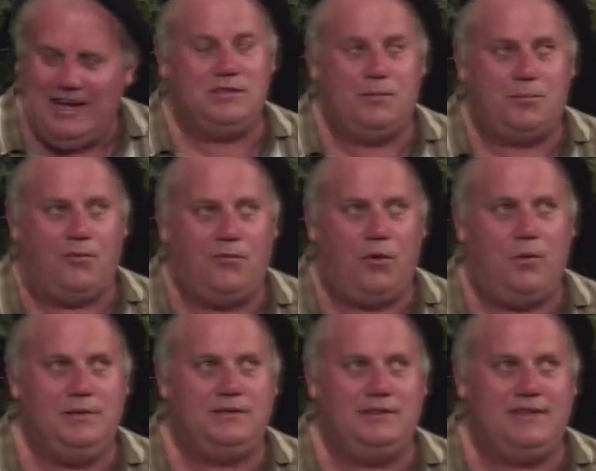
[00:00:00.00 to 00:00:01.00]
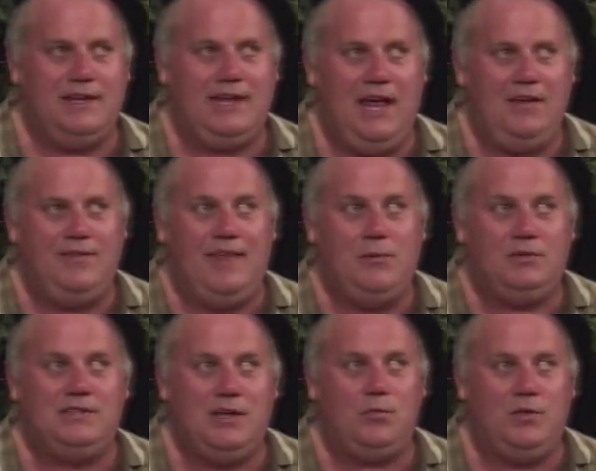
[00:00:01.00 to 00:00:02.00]
The performance that they gave, and that
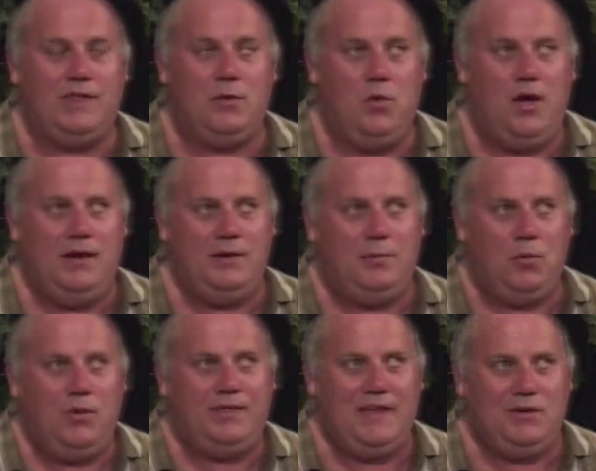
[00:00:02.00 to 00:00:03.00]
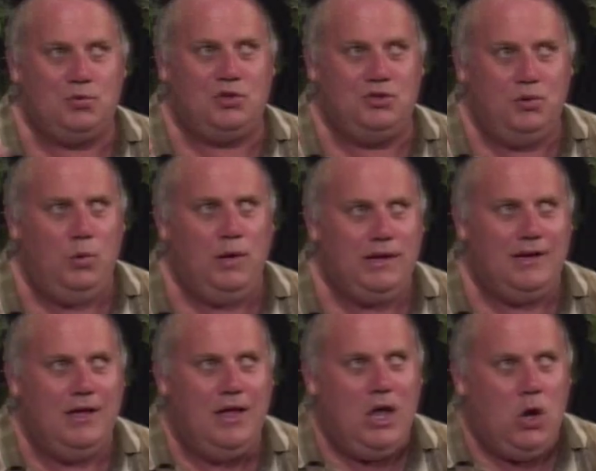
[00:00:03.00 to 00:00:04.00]
was what they wanted, but what they were doing